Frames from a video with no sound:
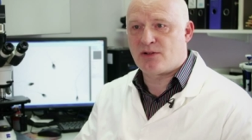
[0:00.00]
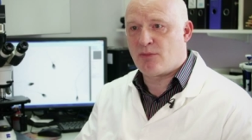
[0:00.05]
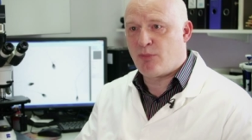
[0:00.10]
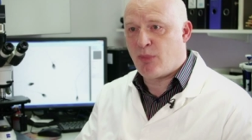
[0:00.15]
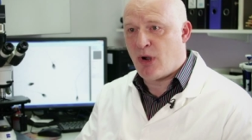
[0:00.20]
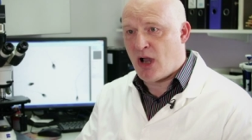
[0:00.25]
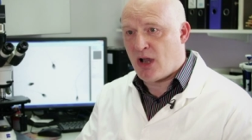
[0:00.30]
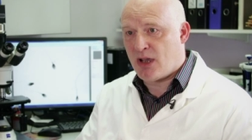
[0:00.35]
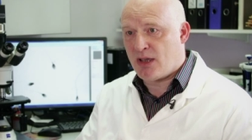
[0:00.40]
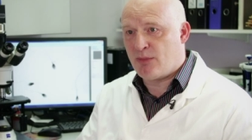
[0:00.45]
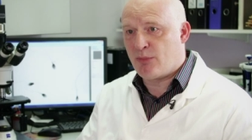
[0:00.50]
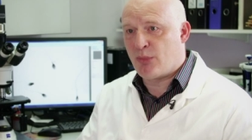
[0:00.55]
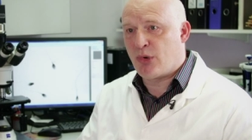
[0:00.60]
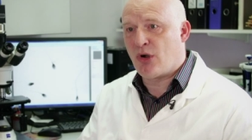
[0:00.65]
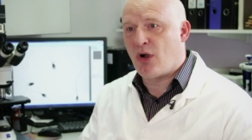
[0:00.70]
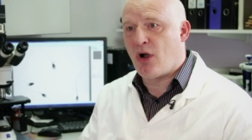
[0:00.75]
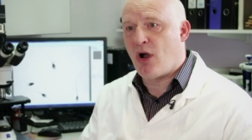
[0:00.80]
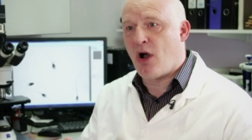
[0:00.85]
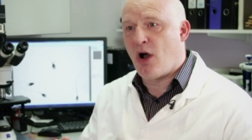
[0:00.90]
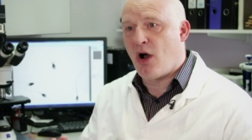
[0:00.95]
or a pipe
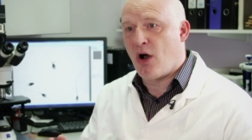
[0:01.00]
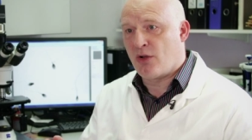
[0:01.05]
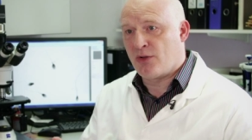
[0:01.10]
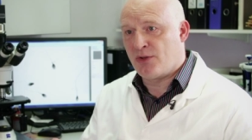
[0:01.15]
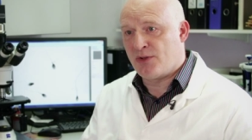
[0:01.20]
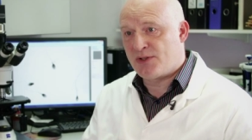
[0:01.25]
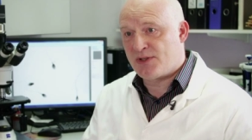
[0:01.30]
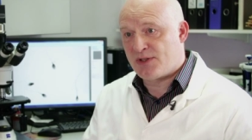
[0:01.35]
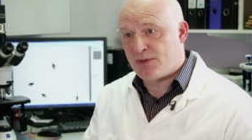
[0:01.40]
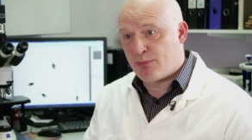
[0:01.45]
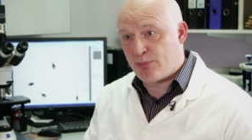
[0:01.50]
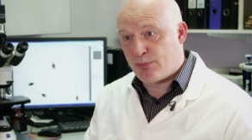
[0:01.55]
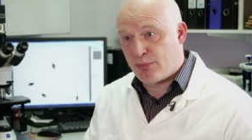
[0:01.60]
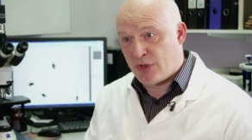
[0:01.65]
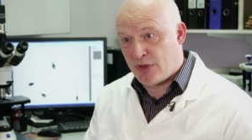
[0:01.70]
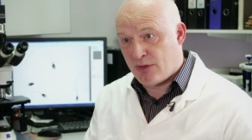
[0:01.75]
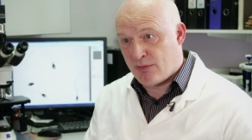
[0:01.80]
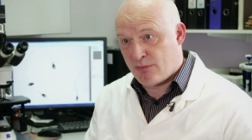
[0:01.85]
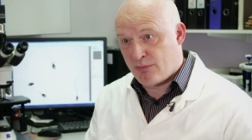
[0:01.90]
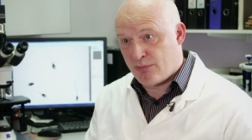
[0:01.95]
on
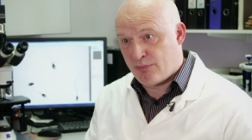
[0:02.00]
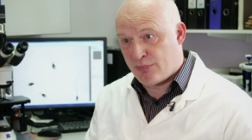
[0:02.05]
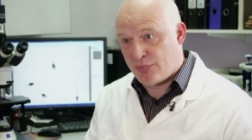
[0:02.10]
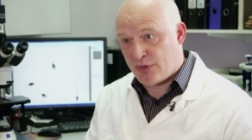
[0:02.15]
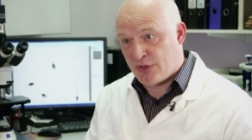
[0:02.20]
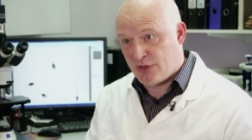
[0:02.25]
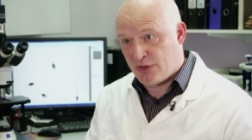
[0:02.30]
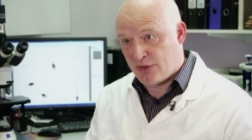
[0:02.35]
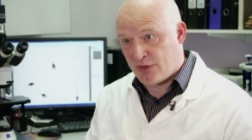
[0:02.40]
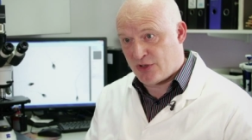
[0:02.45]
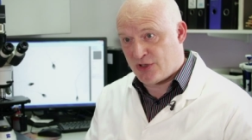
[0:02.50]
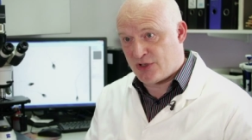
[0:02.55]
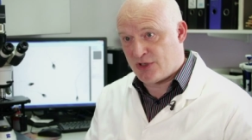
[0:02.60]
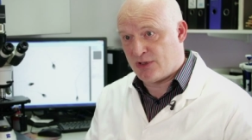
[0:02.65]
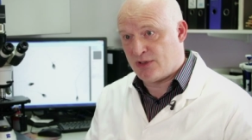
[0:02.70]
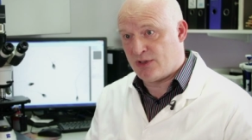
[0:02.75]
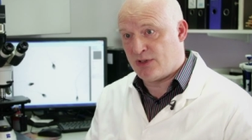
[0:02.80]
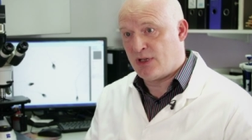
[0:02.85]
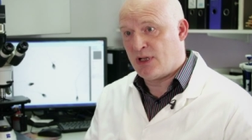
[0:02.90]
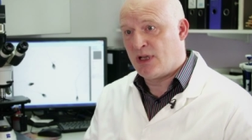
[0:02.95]
sperm
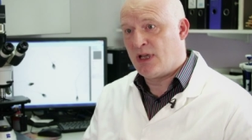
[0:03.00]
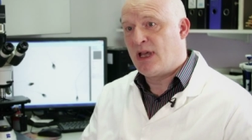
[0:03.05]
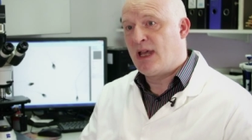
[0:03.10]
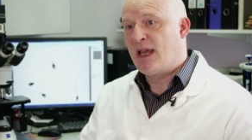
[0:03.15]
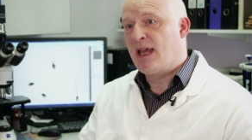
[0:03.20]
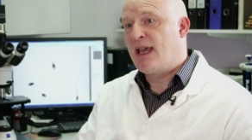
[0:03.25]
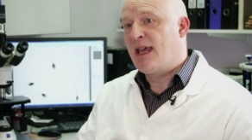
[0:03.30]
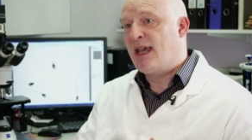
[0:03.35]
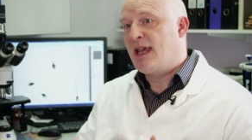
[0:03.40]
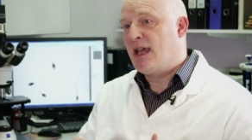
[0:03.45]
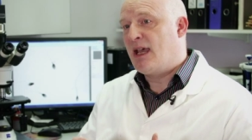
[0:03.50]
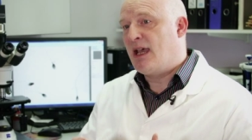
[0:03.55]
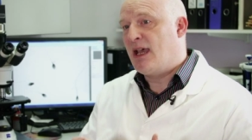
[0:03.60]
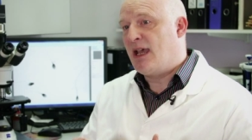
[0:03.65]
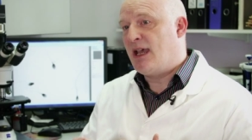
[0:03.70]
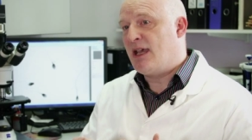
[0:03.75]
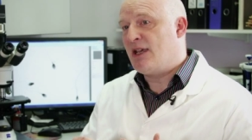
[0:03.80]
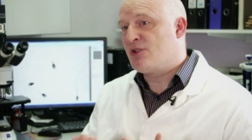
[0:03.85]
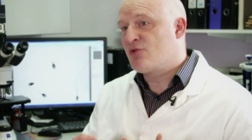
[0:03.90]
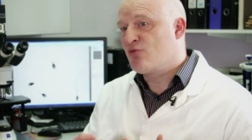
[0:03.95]
production
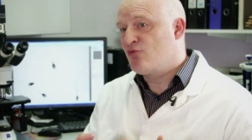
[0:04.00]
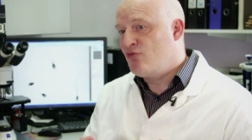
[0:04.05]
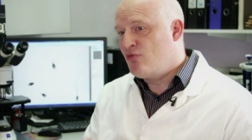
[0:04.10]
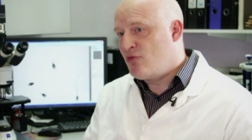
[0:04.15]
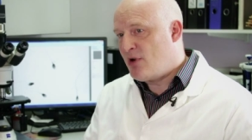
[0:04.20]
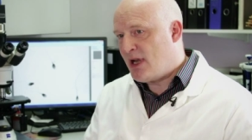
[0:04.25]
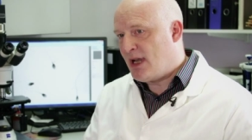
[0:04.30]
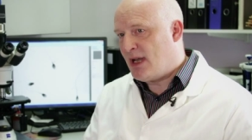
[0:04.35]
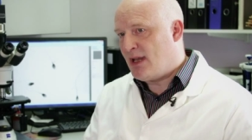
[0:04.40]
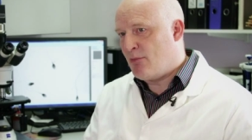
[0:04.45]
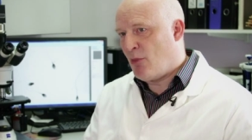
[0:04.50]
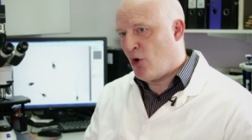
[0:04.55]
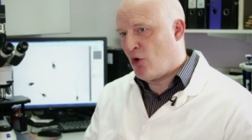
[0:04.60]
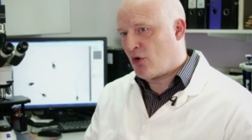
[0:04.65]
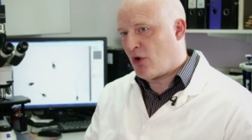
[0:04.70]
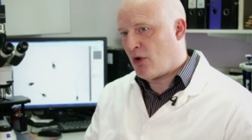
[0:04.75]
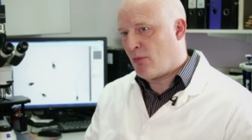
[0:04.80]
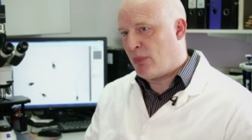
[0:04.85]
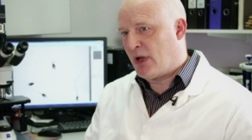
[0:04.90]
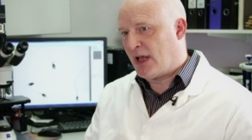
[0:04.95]
is really
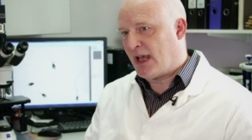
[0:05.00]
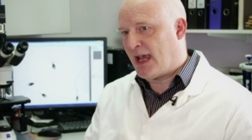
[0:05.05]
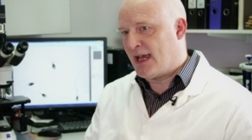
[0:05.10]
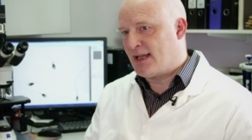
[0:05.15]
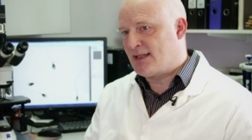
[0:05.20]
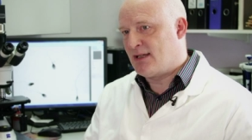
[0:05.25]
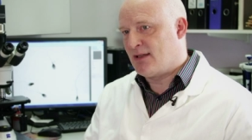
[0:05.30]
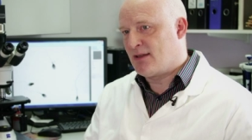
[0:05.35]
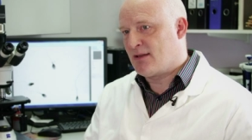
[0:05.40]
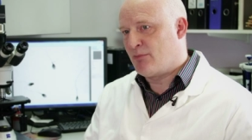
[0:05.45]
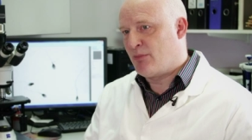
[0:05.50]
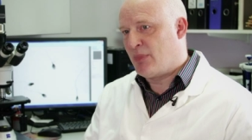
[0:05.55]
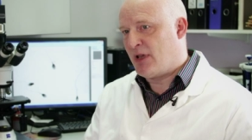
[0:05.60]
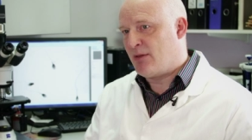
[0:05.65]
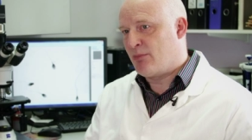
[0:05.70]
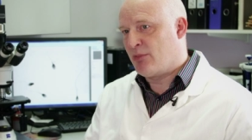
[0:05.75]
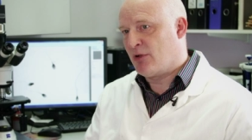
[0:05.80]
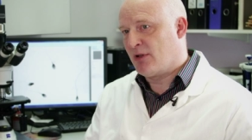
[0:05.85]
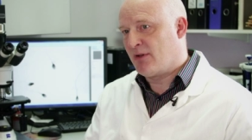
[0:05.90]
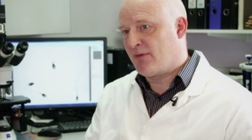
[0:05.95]
more complicated than
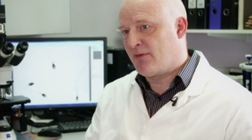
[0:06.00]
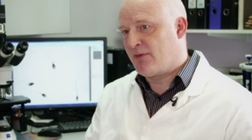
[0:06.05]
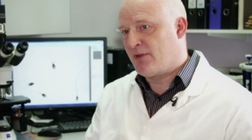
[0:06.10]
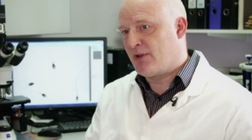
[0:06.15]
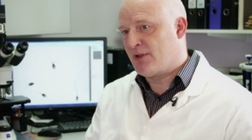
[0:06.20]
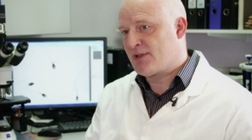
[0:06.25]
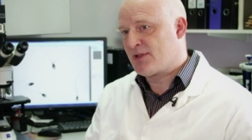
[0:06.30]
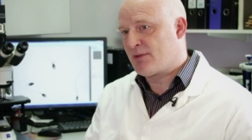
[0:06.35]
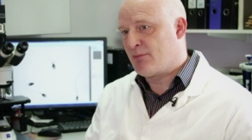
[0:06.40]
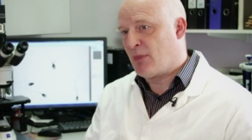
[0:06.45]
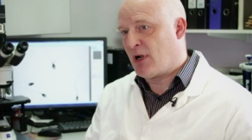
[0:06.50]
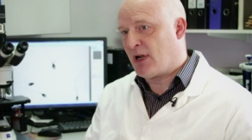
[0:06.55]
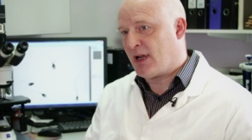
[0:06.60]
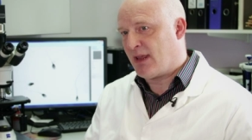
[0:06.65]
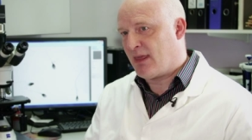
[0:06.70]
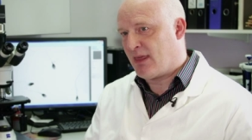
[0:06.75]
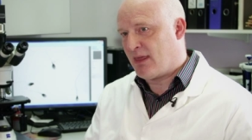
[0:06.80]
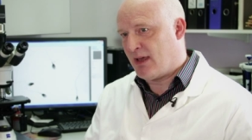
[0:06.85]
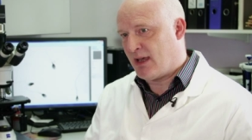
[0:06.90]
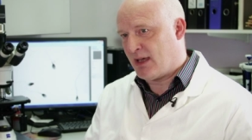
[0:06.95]
people at first
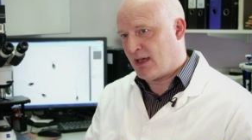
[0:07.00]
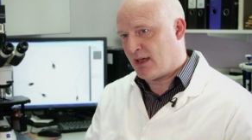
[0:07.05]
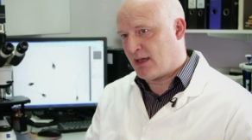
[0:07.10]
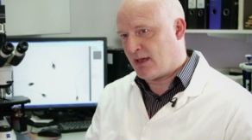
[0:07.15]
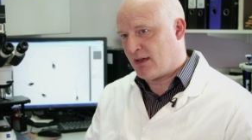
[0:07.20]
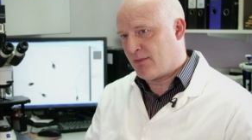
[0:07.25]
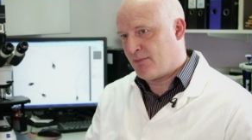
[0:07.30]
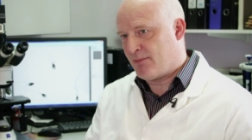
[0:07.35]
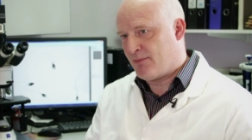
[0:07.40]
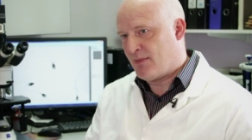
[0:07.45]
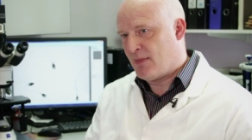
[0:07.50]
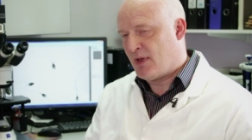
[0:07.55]
might think.